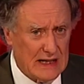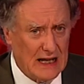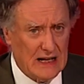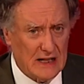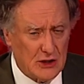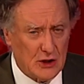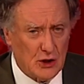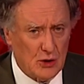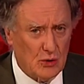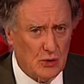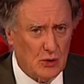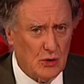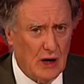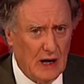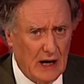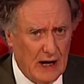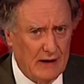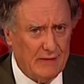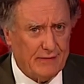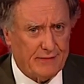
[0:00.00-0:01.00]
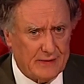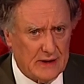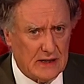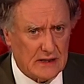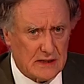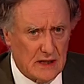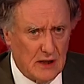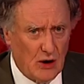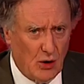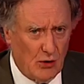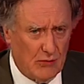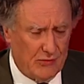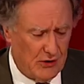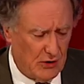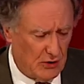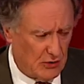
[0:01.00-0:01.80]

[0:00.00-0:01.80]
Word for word: they'll do if there's a no